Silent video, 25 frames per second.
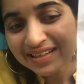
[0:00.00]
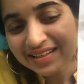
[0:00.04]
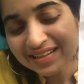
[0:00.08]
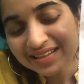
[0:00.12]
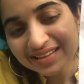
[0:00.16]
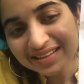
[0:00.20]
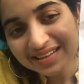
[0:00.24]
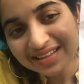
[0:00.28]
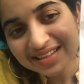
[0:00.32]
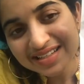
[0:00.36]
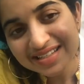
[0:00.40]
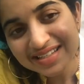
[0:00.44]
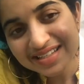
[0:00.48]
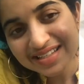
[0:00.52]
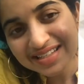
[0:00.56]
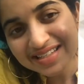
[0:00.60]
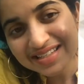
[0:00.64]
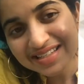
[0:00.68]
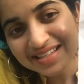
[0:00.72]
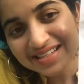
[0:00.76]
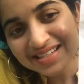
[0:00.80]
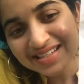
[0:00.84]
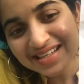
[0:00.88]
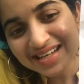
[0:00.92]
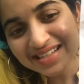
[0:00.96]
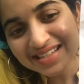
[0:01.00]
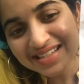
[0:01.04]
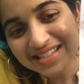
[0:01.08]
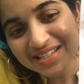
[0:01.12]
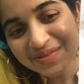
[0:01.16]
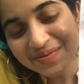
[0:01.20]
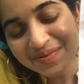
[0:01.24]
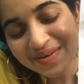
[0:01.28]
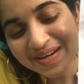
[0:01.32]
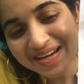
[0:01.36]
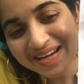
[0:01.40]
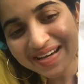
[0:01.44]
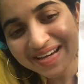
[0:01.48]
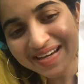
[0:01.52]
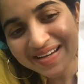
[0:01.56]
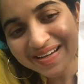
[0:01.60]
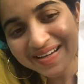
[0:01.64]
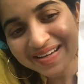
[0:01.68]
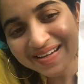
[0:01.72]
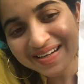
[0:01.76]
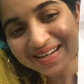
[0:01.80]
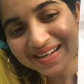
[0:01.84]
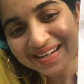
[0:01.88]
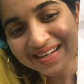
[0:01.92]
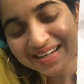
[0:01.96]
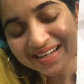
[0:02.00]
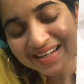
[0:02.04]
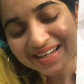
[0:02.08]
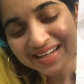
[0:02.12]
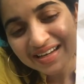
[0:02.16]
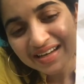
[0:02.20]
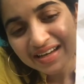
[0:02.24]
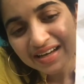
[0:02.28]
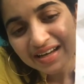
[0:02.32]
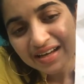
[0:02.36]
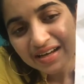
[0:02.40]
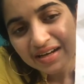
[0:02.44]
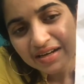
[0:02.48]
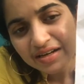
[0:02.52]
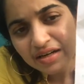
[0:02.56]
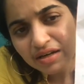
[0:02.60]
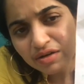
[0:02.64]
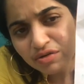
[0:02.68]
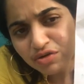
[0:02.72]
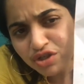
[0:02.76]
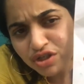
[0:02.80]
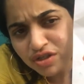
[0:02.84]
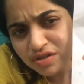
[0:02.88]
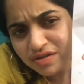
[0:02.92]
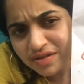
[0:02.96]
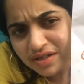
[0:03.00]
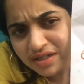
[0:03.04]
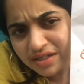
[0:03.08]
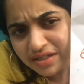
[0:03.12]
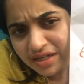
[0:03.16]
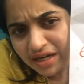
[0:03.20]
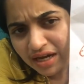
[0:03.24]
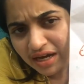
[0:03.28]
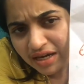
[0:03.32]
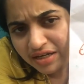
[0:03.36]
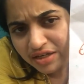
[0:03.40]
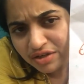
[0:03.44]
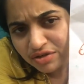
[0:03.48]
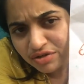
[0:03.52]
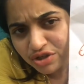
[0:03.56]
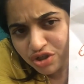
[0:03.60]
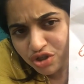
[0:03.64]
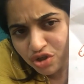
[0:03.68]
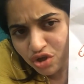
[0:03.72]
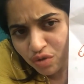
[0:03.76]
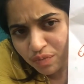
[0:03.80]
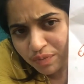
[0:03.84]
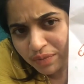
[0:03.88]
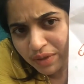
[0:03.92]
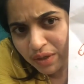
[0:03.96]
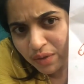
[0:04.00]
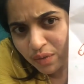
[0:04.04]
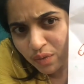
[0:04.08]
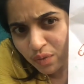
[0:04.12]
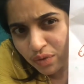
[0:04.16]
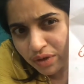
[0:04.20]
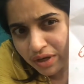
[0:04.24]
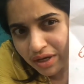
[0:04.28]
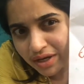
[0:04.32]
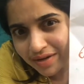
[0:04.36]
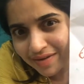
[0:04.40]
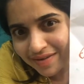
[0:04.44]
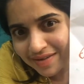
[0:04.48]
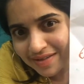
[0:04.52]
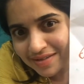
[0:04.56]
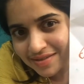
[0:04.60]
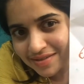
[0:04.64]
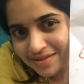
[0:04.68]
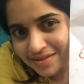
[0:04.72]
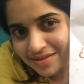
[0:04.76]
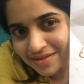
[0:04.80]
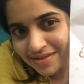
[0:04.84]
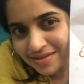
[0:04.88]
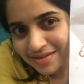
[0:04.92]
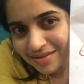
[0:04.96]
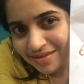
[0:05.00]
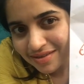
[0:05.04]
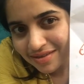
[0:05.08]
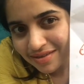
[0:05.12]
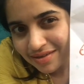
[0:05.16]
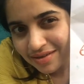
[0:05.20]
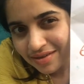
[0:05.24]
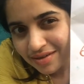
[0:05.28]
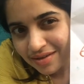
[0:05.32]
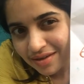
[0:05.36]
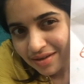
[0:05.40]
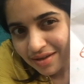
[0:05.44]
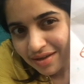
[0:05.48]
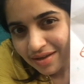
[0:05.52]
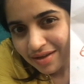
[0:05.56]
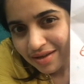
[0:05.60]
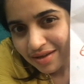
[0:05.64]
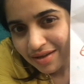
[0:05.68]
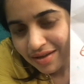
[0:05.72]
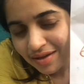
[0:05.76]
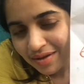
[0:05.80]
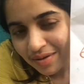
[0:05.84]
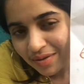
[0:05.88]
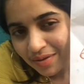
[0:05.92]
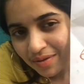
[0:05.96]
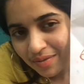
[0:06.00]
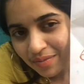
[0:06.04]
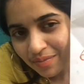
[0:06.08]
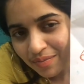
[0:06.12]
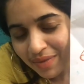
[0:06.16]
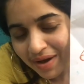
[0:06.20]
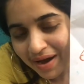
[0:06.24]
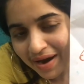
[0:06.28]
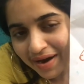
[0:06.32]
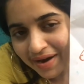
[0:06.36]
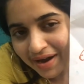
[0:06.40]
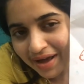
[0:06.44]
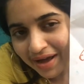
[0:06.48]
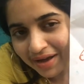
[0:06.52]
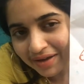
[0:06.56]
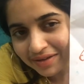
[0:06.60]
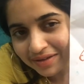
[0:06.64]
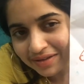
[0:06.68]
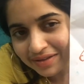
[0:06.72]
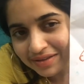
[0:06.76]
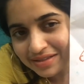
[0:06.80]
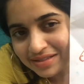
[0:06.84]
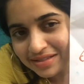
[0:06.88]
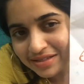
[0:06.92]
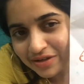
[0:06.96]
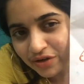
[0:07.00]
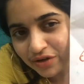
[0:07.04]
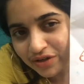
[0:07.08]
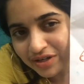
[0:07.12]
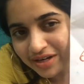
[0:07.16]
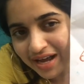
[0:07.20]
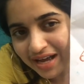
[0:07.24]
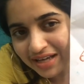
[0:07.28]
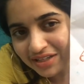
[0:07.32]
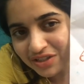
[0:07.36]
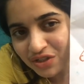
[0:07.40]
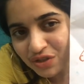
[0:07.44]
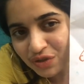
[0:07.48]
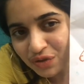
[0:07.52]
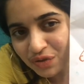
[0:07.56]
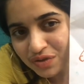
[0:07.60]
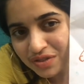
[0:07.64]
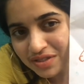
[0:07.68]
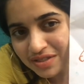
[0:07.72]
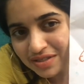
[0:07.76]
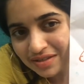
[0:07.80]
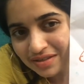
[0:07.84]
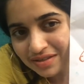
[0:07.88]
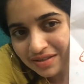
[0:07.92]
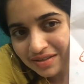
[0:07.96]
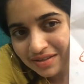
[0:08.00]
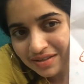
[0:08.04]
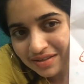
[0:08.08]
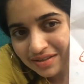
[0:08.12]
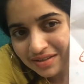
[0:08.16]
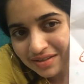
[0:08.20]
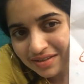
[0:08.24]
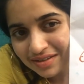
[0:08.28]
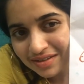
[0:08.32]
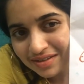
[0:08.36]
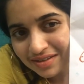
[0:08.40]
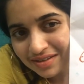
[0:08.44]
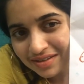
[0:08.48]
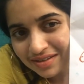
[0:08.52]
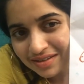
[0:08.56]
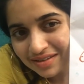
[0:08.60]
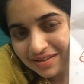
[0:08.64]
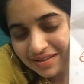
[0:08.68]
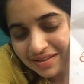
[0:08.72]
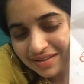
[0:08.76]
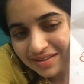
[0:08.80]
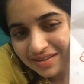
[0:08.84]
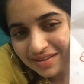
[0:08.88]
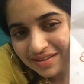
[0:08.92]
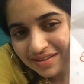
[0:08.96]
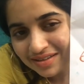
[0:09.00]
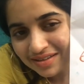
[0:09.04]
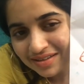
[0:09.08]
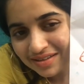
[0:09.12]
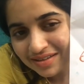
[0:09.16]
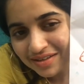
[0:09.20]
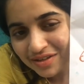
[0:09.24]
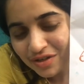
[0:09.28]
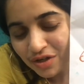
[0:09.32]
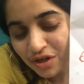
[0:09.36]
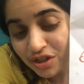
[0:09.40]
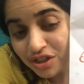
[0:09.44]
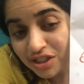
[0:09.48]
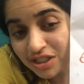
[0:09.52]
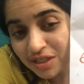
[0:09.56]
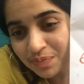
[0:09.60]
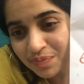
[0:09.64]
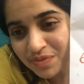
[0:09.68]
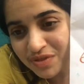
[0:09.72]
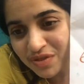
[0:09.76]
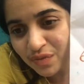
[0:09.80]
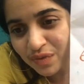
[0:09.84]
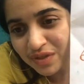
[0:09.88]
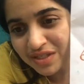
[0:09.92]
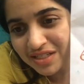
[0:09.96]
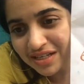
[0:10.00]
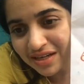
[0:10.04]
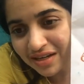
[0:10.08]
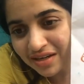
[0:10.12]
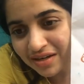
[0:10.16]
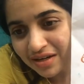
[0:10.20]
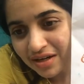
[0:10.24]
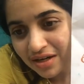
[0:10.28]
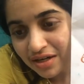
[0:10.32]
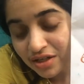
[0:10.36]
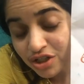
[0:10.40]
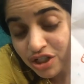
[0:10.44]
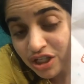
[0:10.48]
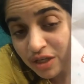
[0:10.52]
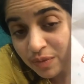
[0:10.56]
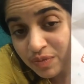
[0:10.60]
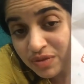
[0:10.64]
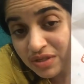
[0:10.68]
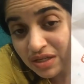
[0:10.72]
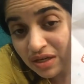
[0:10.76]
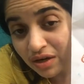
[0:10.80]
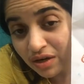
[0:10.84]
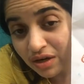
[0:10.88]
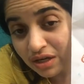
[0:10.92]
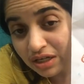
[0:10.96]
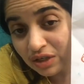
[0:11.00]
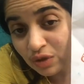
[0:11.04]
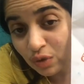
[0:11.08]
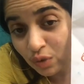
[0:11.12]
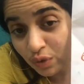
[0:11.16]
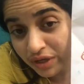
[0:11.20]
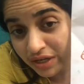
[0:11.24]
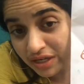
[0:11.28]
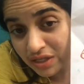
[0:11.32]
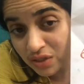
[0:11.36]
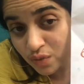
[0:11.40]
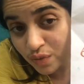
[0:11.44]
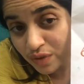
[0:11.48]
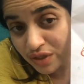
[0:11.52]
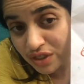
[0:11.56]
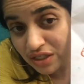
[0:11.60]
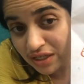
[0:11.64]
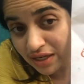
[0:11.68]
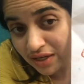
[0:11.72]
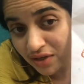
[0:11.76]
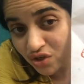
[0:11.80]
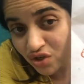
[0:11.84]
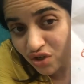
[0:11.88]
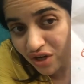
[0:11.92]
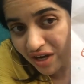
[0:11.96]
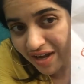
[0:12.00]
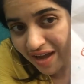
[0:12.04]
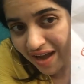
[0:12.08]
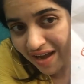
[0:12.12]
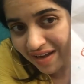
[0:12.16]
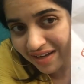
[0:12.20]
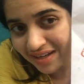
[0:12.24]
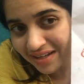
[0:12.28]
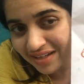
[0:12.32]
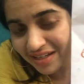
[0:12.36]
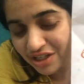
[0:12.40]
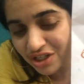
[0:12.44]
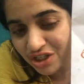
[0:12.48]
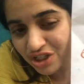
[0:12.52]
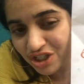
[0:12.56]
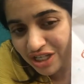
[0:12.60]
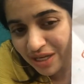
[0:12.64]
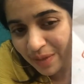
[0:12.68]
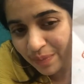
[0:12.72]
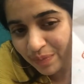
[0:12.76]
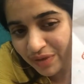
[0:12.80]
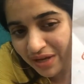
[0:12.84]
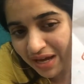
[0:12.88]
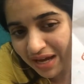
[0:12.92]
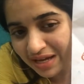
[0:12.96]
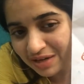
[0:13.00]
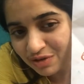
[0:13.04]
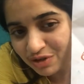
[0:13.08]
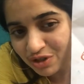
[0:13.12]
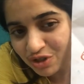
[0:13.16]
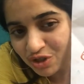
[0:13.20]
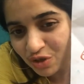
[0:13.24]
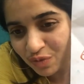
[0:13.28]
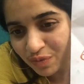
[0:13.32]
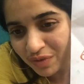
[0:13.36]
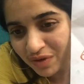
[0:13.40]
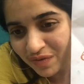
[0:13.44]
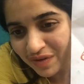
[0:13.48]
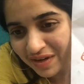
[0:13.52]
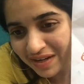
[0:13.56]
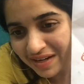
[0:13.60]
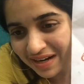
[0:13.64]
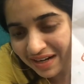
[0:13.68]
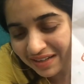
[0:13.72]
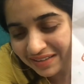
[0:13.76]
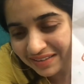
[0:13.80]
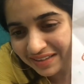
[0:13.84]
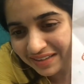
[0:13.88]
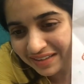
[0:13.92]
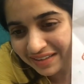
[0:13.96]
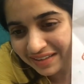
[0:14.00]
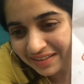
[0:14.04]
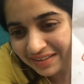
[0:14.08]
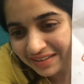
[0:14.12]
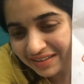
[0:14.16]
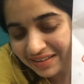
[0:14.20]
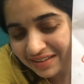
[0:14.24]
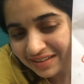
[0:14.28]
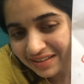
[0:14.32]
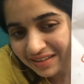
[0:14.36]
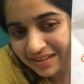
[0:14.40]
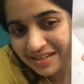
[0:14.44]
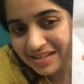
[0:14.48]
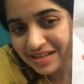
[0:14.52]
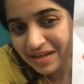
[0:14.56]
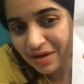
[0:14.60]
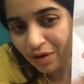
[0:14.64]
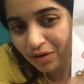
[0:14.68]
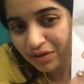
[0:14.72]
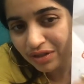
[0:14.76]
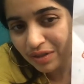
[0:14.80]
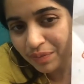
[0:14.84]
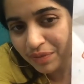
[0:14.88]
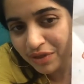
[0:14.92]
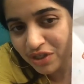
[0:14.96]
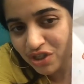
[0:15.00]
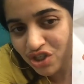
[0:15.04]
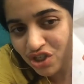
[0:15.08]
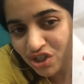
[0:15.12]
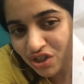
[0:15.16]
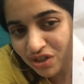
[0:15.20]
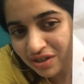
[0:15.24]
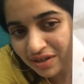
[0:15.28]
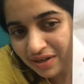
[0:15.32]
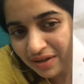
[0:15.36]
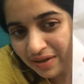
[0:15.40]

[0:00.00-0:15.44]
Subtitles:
This is the set square. Now, children, can you show me where is mad angles or nachos? Your chips or cookies which are triangle in shape. Can you show me where are they? Here on the picture.